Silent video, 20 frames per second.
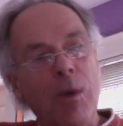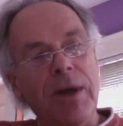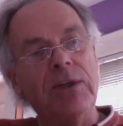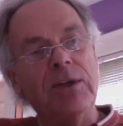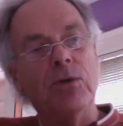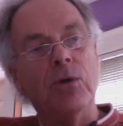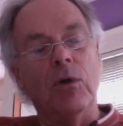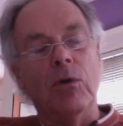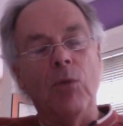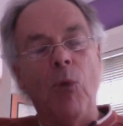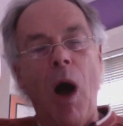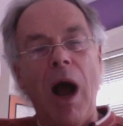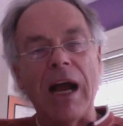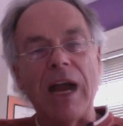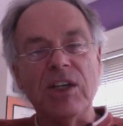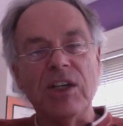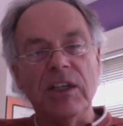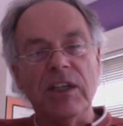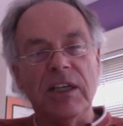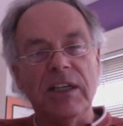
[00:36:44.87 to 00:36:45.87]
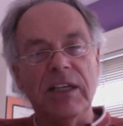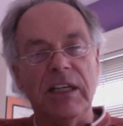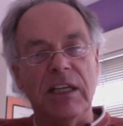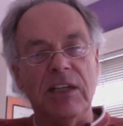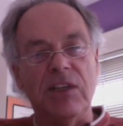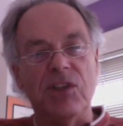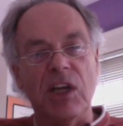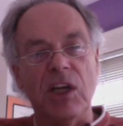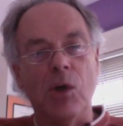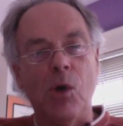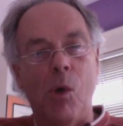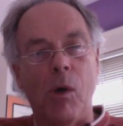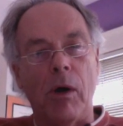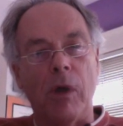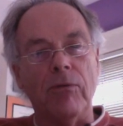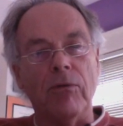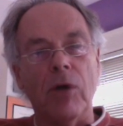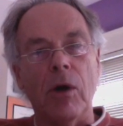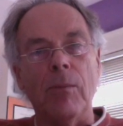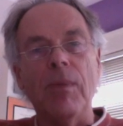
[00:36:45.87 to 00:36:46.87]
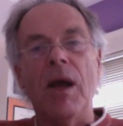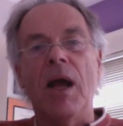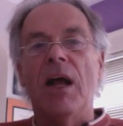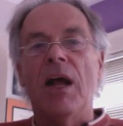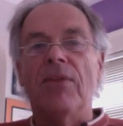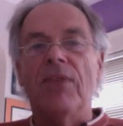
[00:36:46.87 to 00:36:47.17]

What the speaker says: into a Washington, D.C. courtroom.